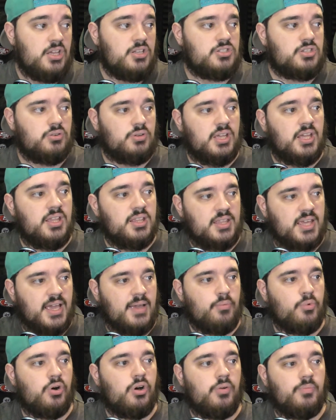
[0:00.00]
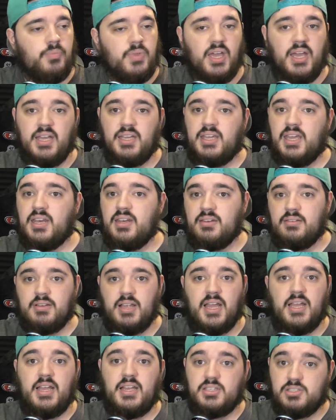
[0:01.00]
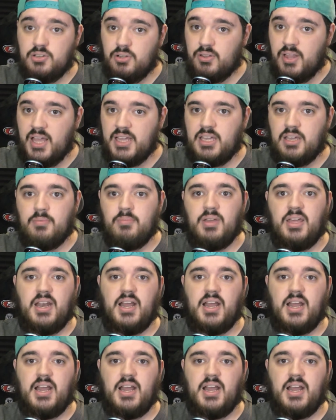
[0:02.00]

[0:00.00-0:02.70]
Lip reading: So Kenneth Gainwell, again, I still like him,